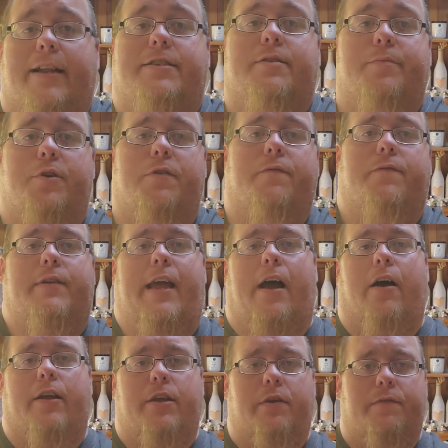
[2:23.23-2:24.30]
move.
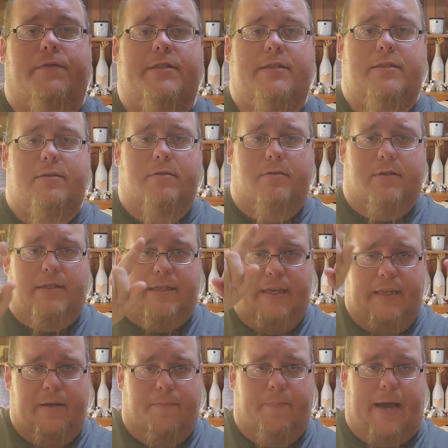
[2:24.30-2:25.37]
Now you
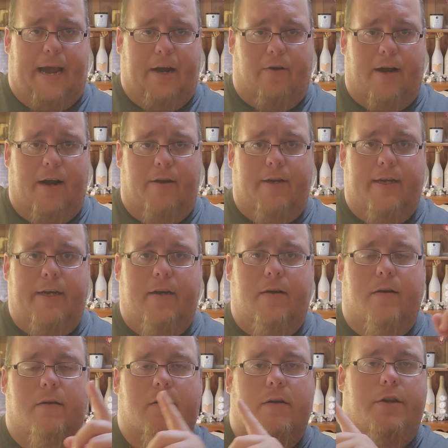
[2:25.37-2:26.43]
see the background
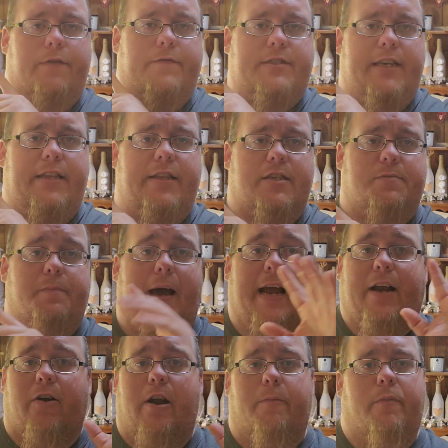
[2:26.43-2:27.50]
here. You've seen this
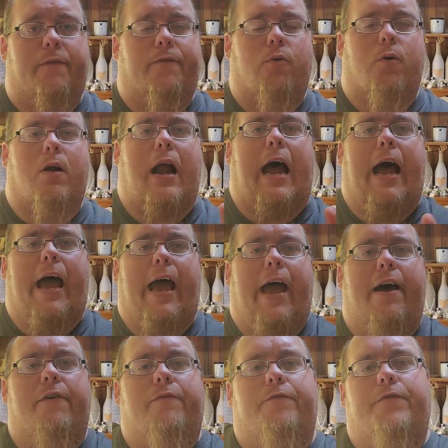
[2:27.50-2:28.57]
background before. I
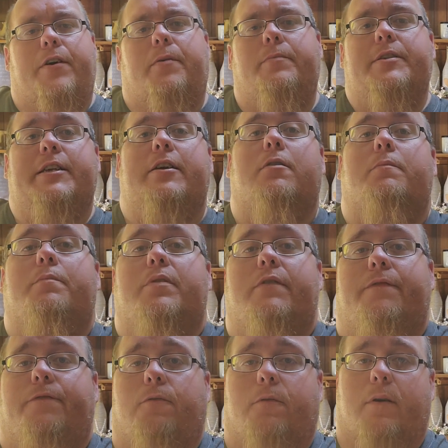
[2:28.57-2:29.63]
have filmed here
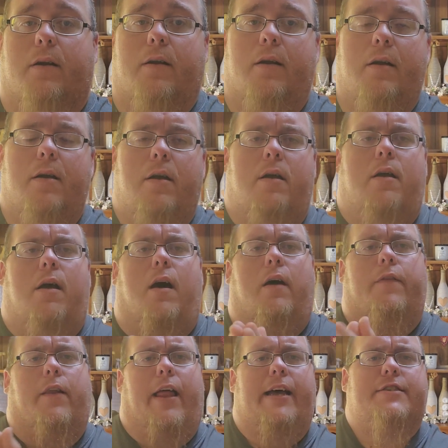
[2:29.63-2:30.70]
before,
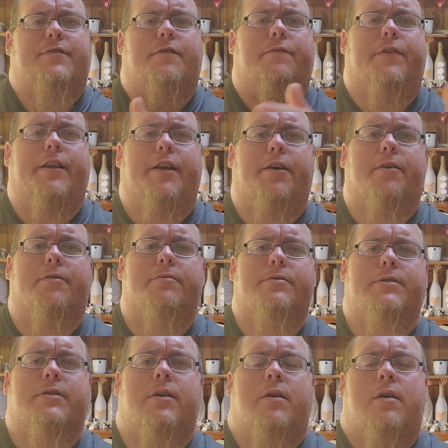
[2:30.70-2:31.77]
the last few
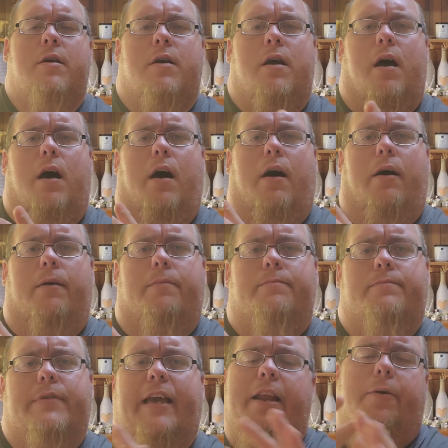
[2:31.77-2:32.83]
videos.
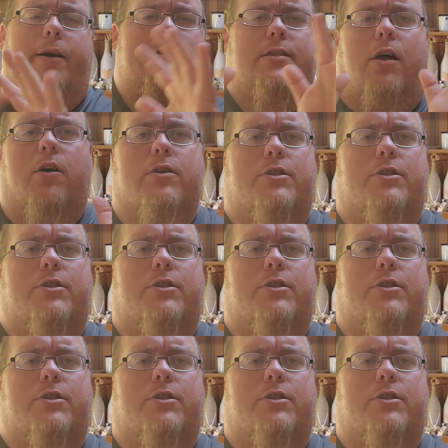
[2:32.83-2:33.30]
Anyways, long